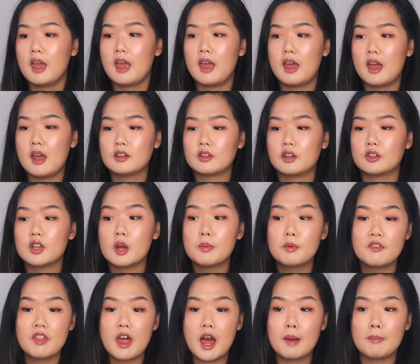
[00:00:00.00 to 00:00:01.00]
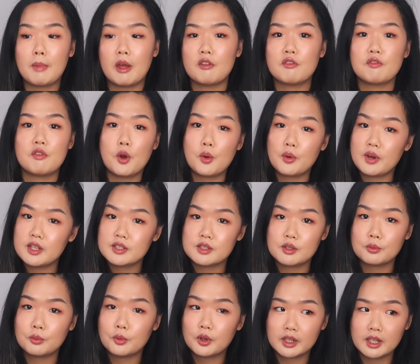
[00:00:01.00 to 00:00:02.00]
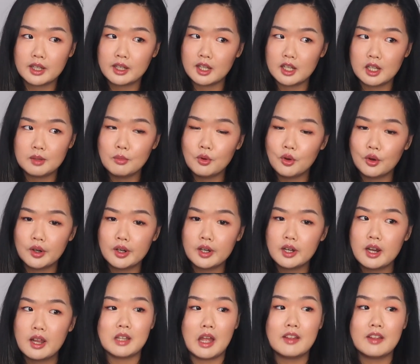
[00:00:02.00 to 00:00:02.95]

And on top of that, my phone isn't working anymore,